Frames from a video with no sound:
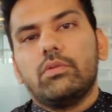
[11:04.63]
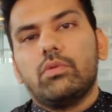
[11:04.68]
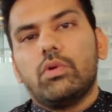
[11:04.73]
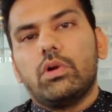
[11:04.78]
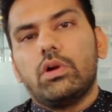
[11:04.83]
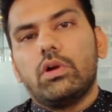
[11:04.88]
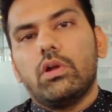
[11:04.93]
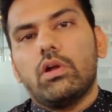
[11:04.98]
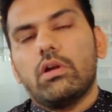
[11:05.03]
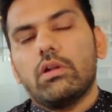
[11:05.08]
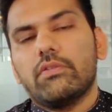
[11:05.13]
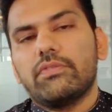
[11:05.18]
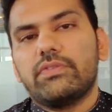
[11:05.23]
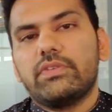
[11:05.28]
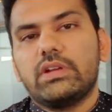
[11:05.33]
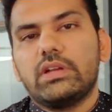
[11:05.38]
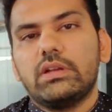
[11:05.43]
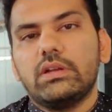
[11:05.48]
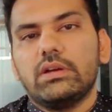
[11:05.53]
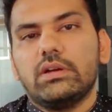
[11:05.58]
want lot
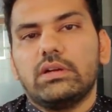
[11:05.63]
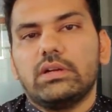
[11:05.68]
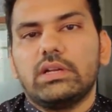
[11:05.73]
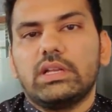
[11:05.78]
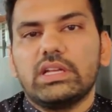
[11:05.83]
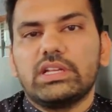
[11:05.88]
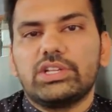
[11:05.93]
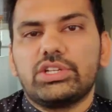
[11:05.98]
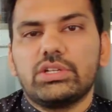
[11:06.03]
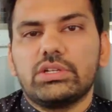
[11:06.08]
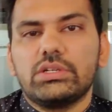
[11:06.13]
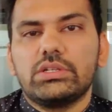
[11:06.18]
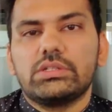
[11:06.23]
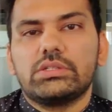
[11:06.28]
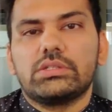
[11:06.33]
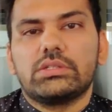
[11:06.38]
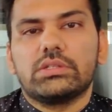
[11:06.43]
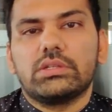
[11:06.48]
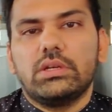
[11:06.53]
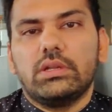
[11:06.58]
of
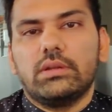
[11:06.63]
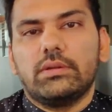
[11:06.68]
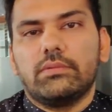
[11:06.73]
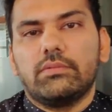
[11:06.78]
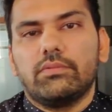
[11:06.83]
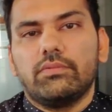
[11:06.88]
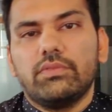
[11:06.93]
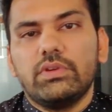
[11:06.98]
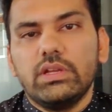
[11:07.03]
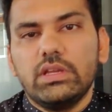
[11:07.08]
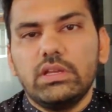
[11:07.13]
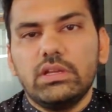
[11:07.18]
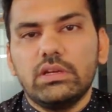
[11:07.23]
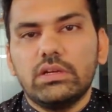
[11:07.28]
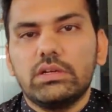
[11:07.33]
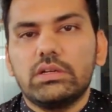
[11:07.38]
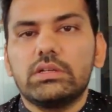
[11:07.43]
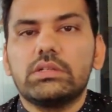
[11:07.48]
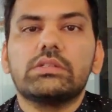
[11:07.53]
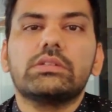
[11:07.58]
textures and
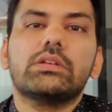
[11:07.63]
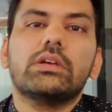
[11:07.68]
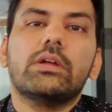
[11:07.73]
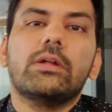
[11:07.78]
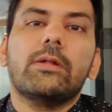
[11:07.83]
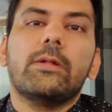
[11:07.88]
veneers